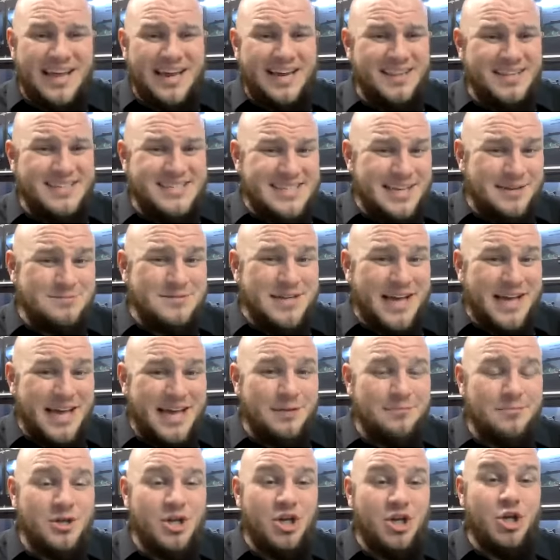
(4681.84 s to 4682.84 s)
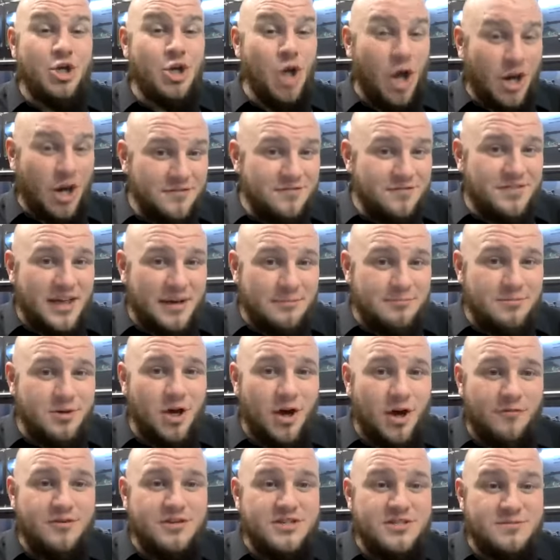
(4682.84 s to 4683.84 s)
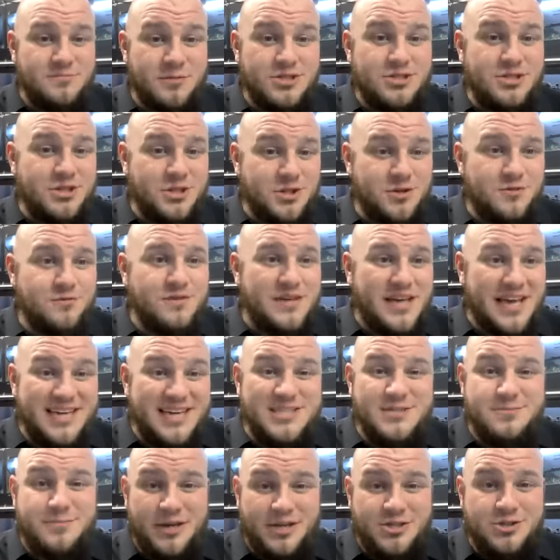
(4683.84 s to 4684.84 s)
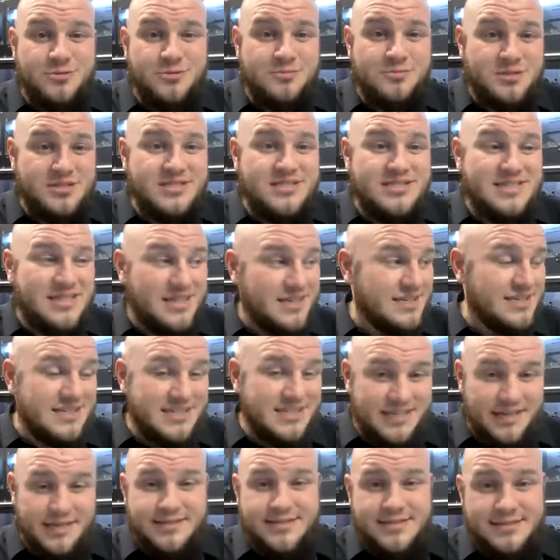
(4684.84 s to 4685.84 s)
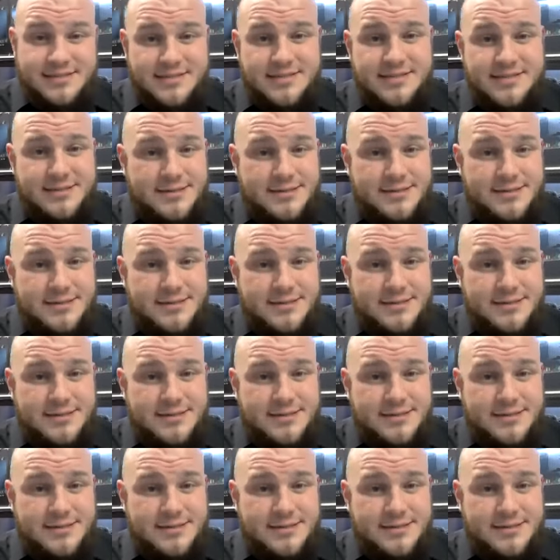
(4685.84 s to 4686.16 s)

At the same time, none of them cover as much of the UVA spectrum as this LED does.